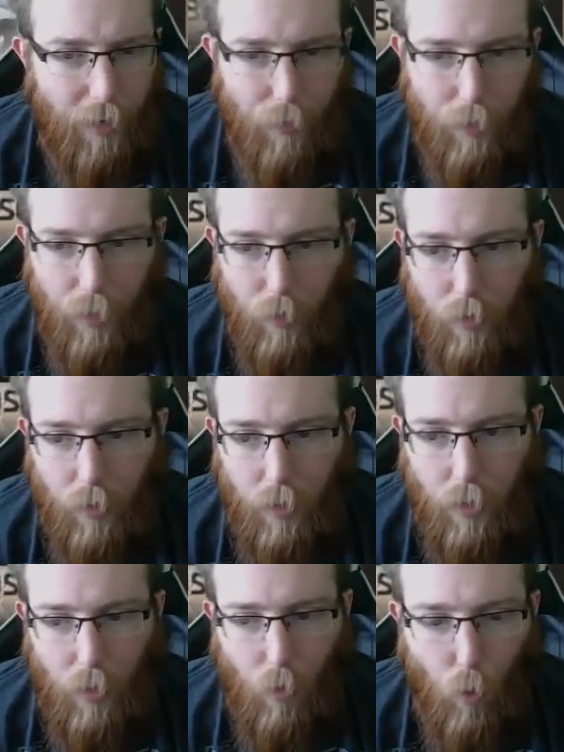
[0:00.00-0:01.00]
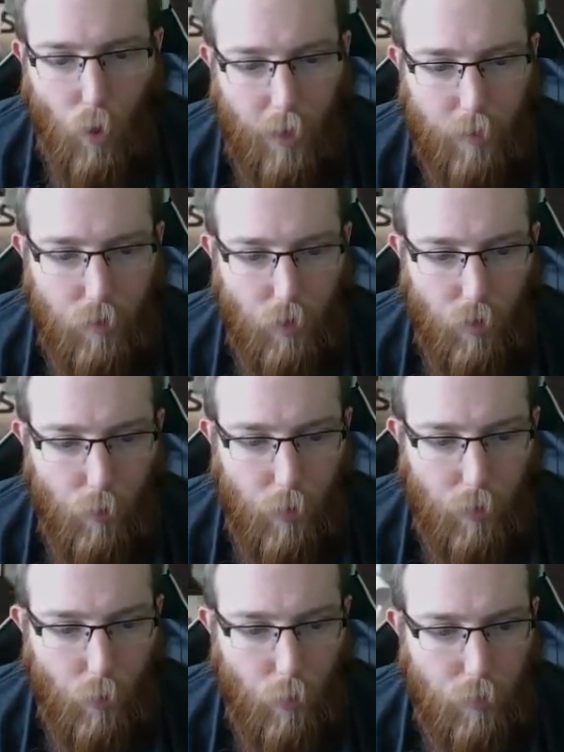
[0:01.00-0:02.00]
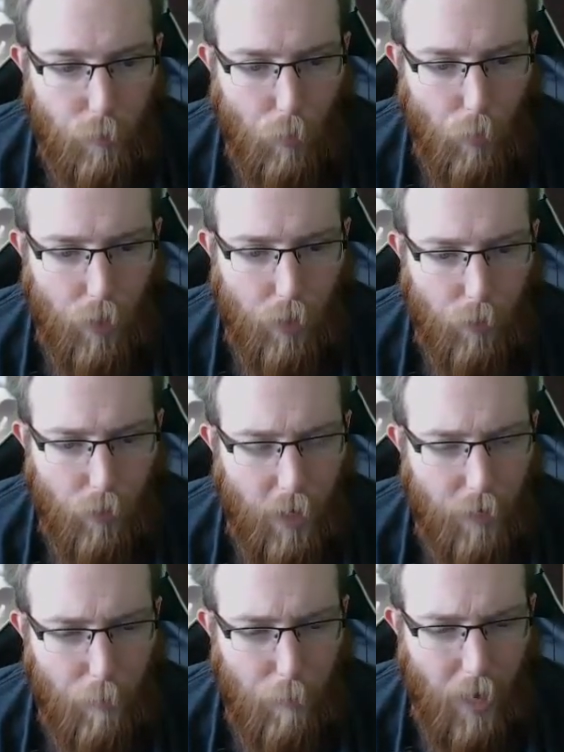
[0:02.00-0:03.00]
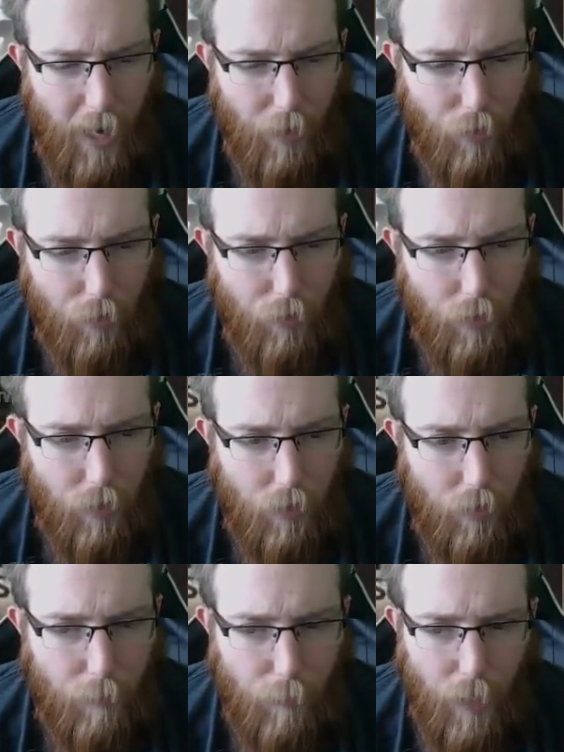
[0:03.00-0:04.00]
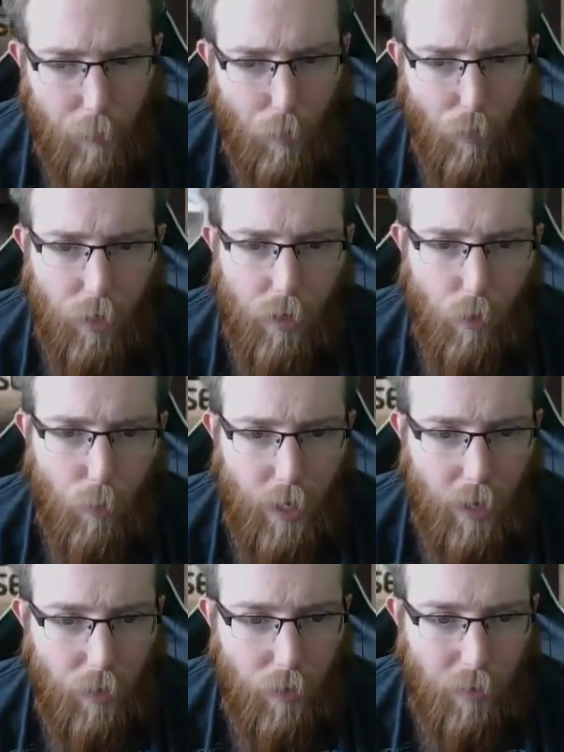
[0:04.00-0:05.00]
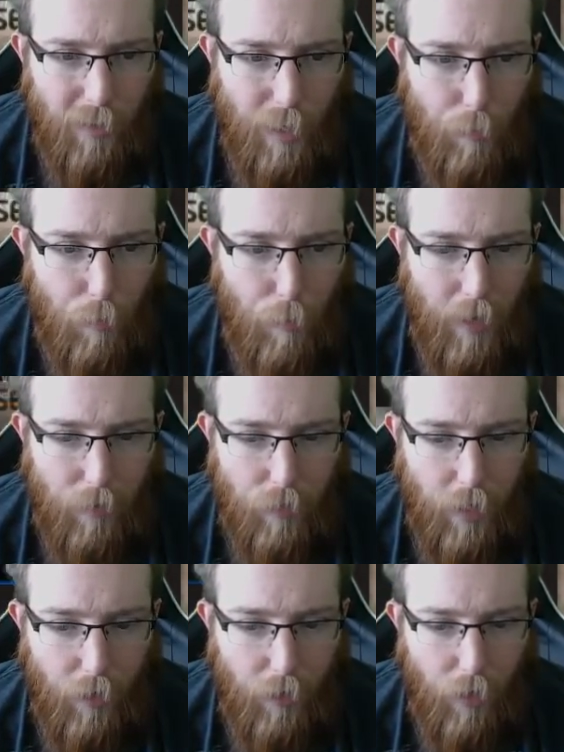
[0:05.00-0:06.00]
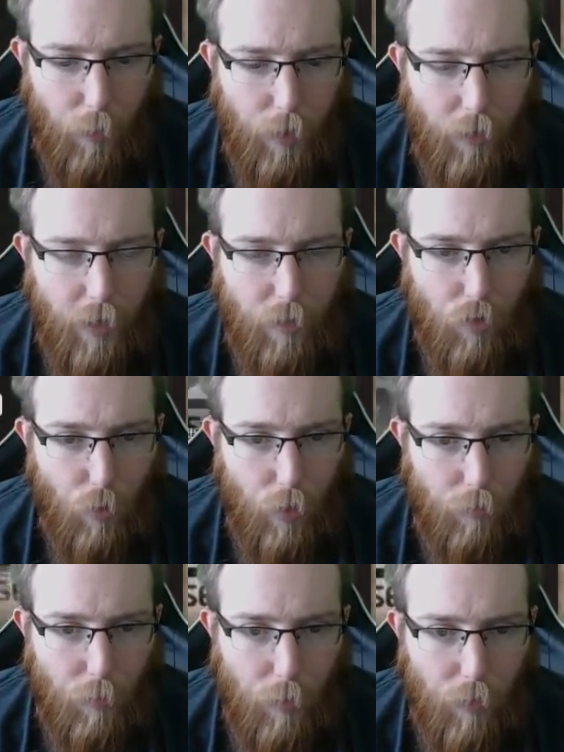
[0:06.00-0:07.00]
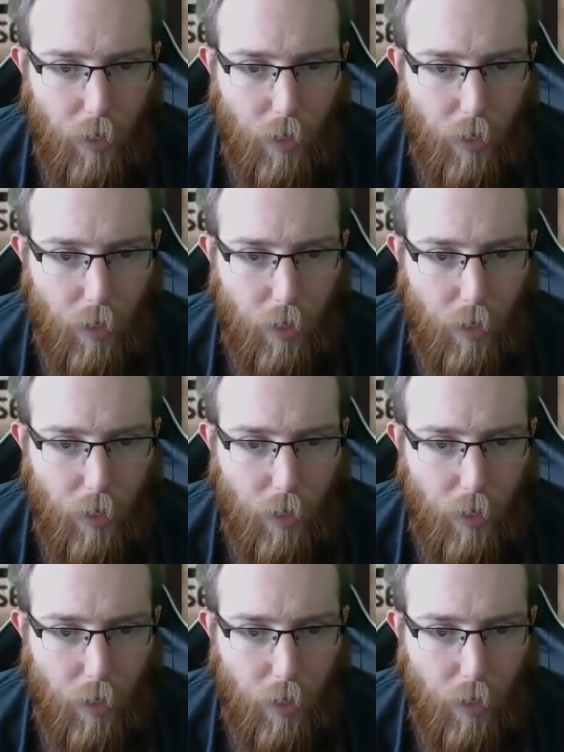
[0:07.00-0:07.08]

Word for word: I don't know what I started with, or is it Marino? Did I even buy an Irvin? We got Marino. We got a couple Myles Garrett. Oh, we only had two of them.